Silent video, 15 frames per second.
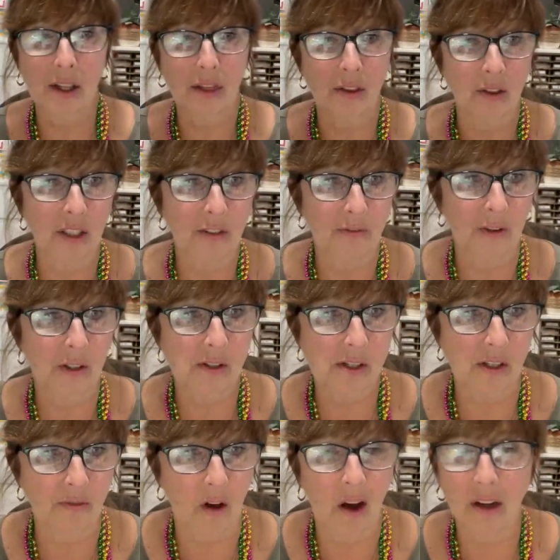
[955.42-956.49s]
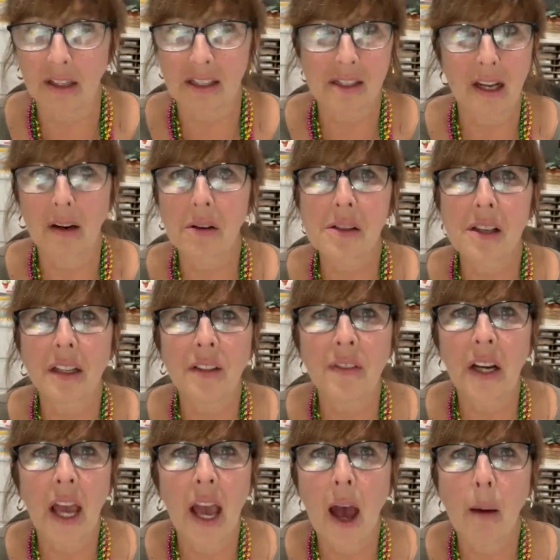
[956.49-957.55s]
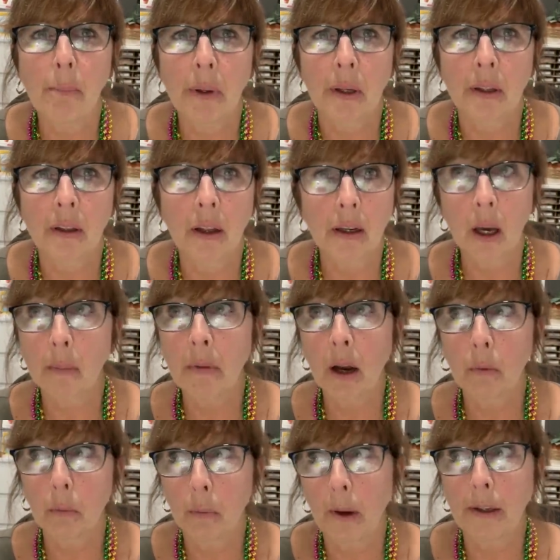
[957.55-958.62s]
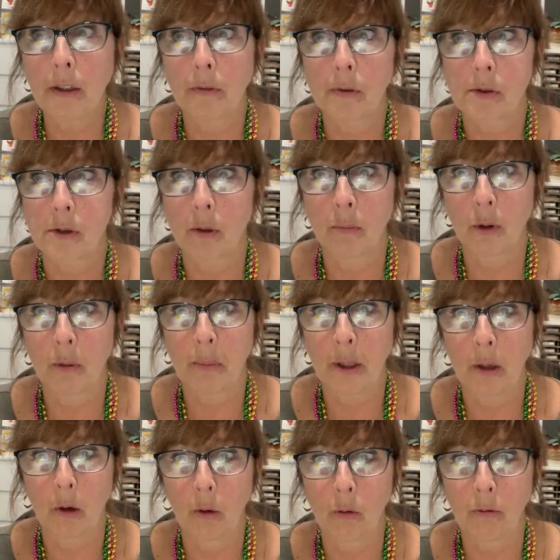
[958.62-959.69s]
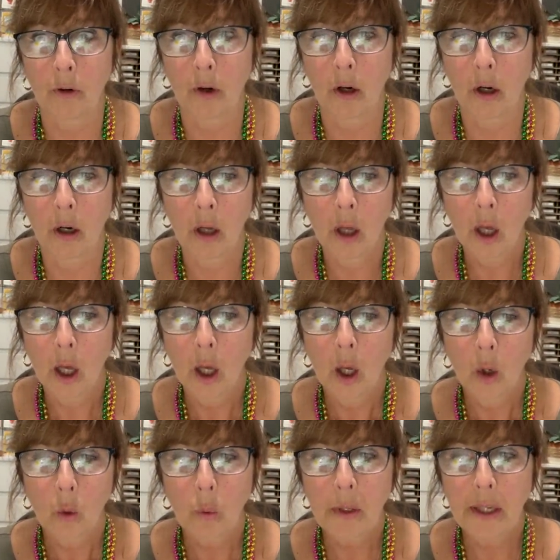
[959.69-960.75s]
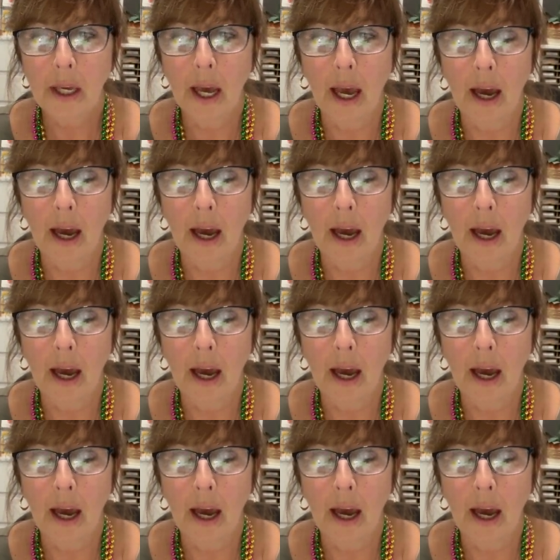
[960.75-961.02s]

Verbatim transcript: is the 31st of August. How does that even happen? Like, I'm not ready for summer to be over. We